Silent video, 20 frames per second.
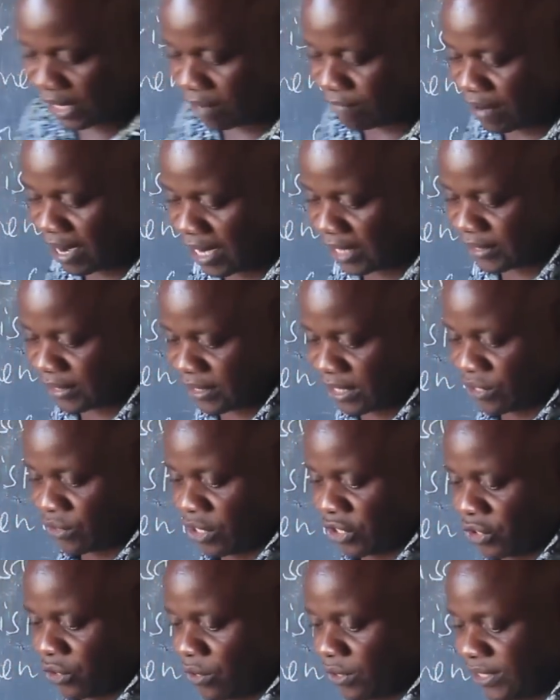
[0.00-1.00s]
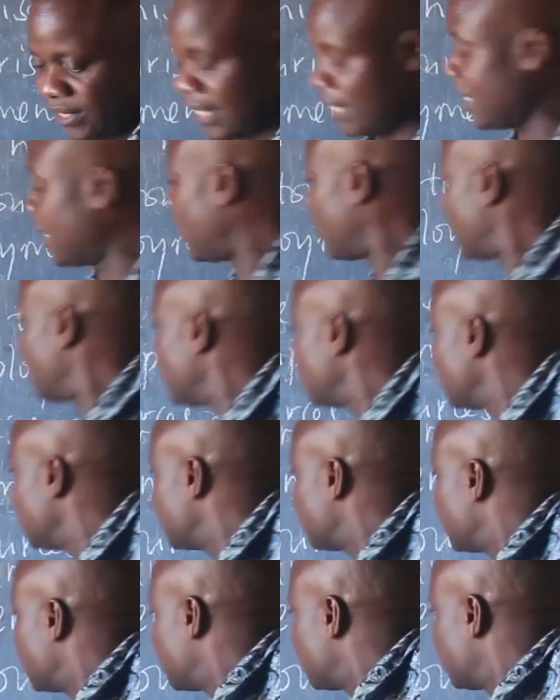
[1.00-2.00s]
serve as educational center.
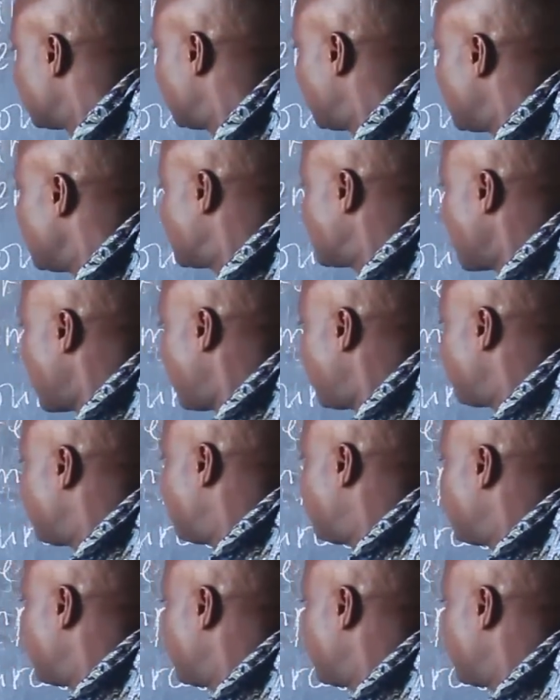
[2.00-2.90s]
They serve